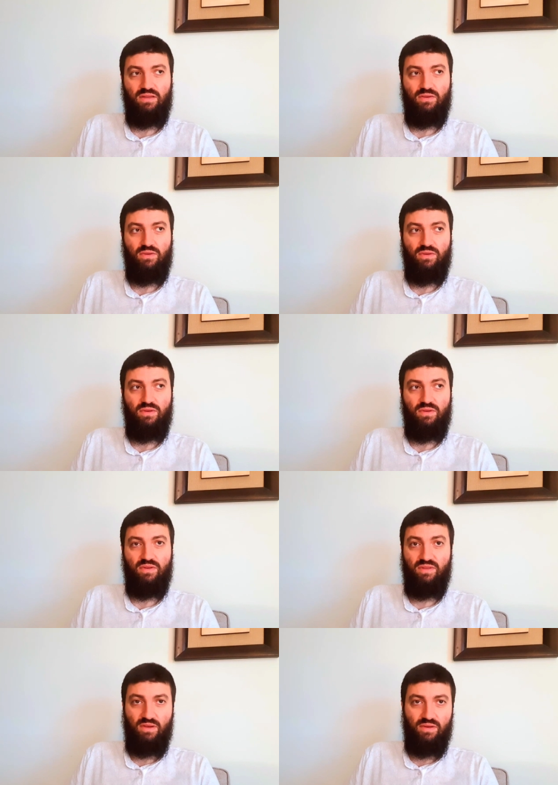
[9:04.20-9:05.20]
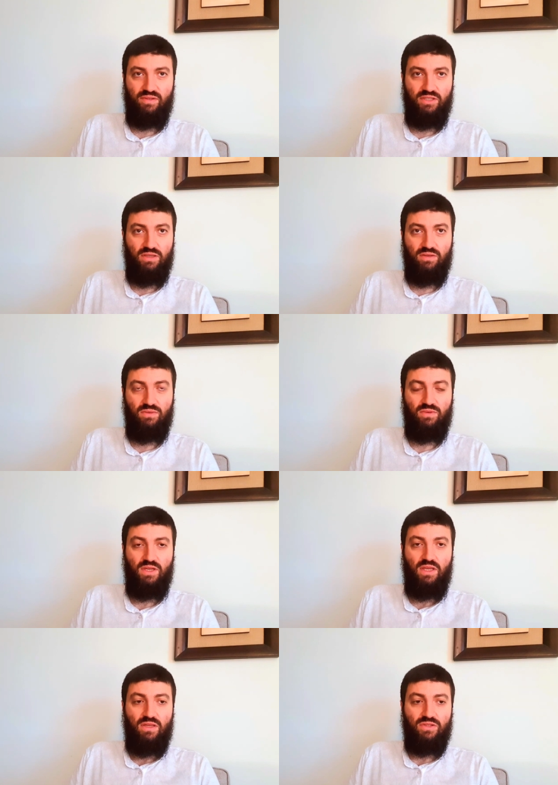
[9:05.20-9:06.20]
and uh, theology. No.
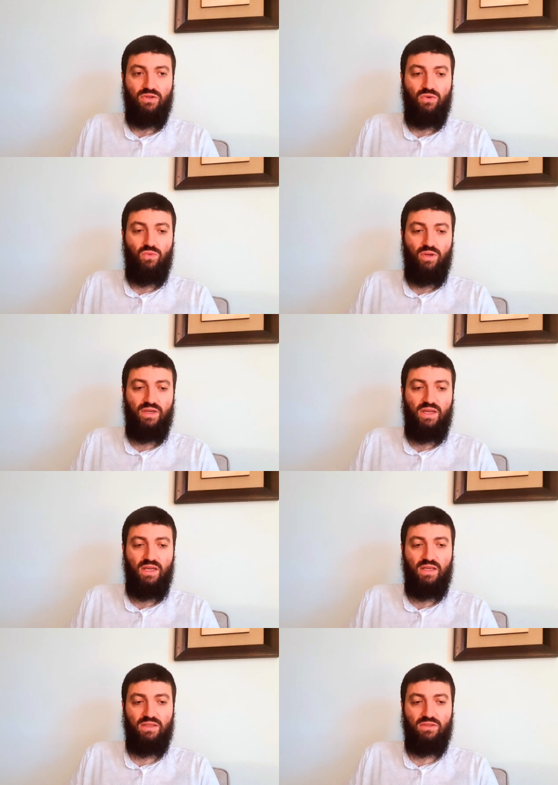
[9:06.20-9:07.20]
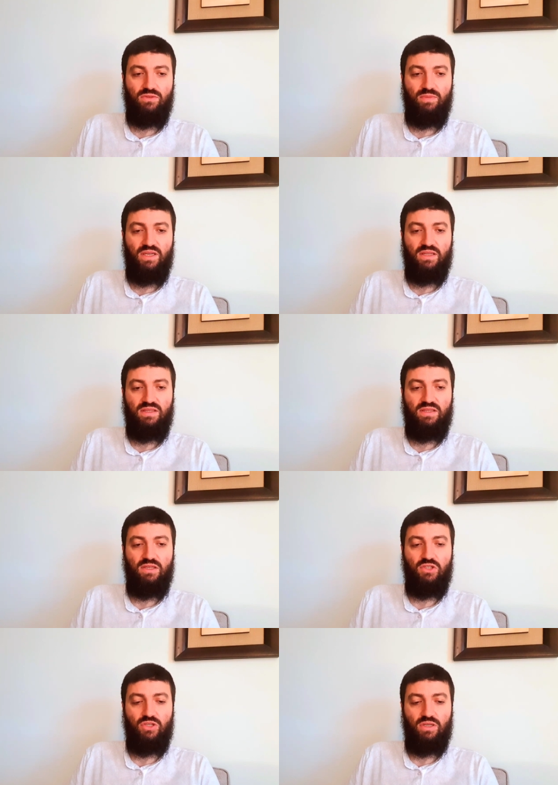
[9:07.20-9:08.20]
So one has to make a
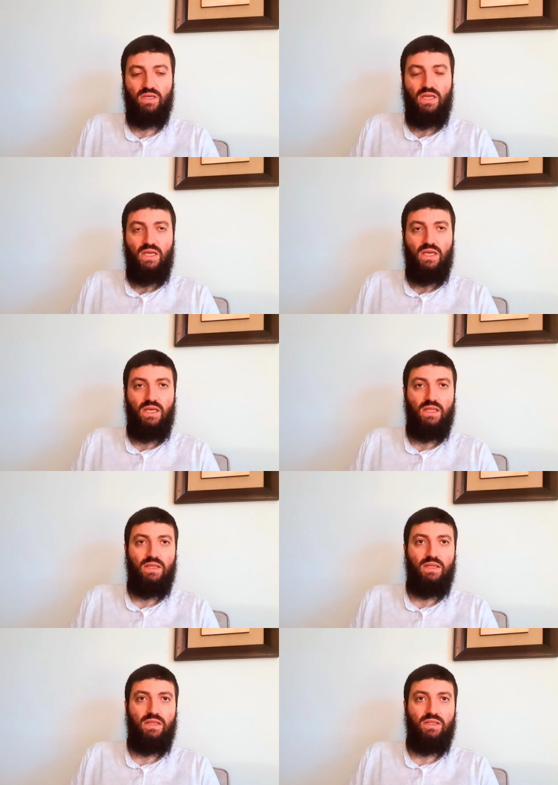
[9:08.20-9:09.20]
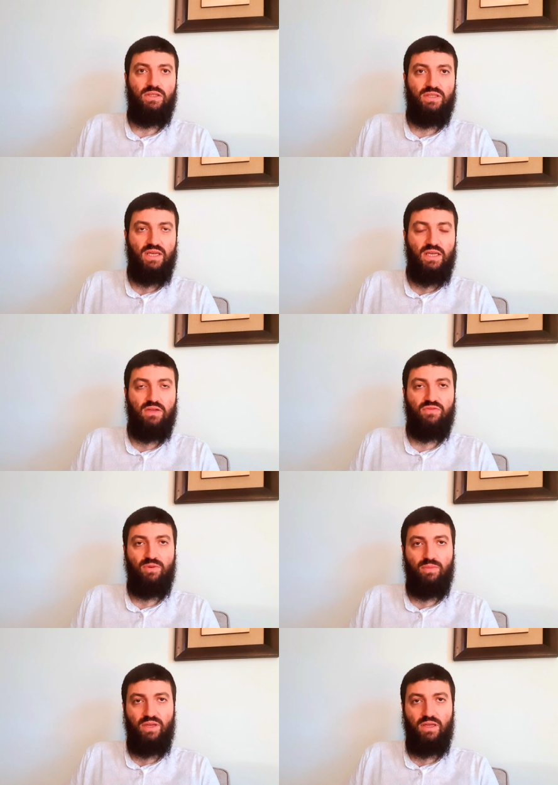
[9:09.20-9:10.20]
distinction and take
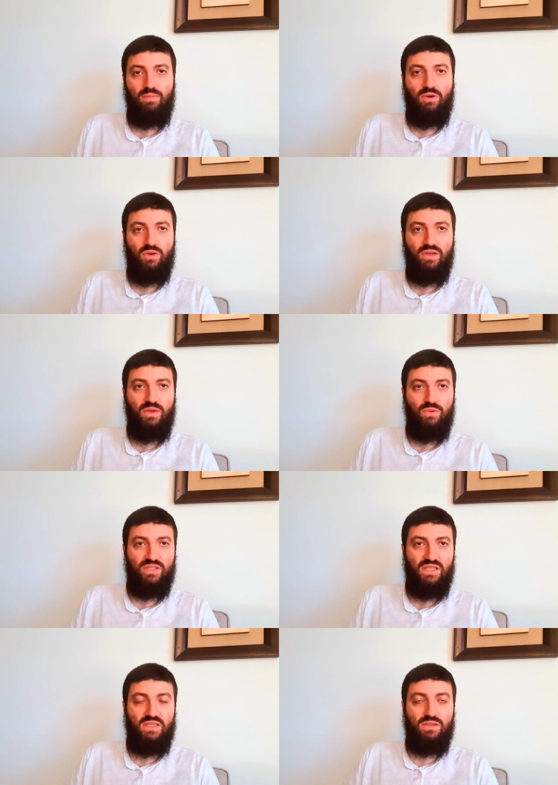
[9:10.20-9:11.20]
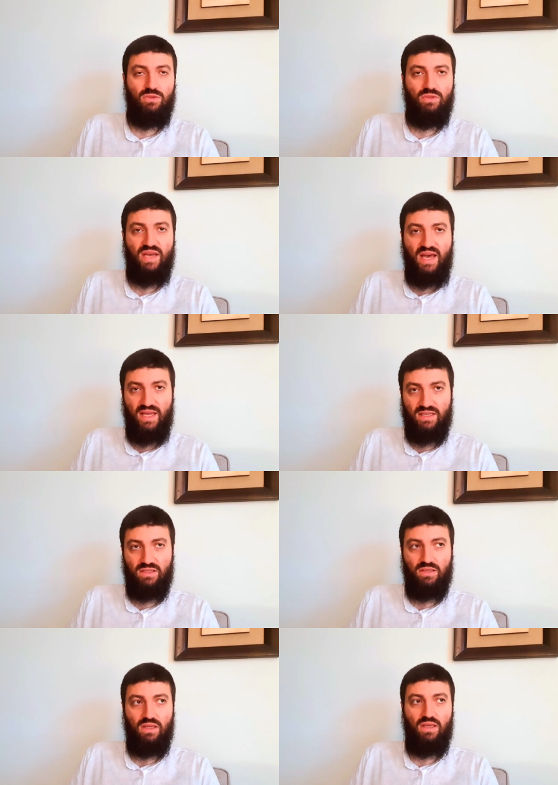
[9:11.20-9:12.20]
from him only what he's good at
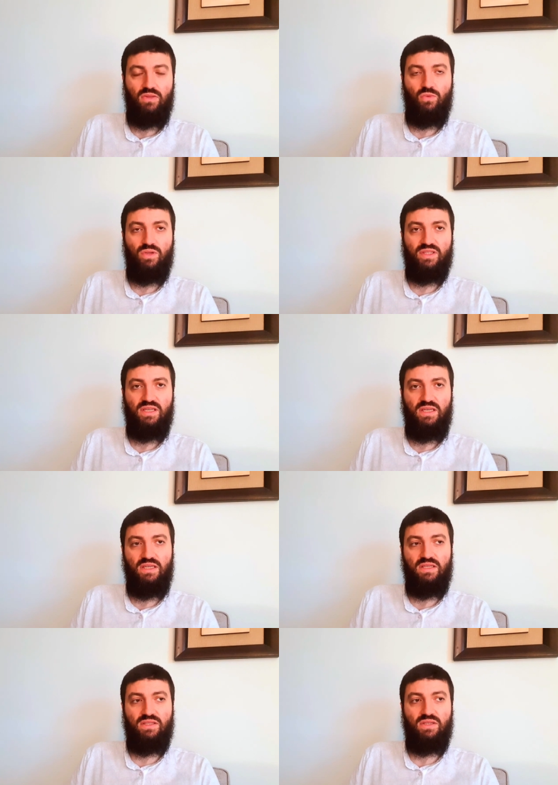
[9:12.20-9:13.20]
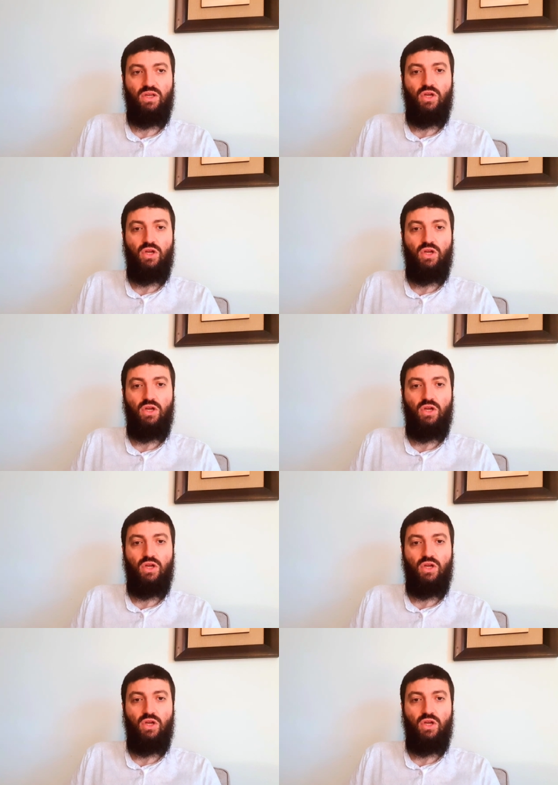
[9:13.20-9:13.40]
and what he is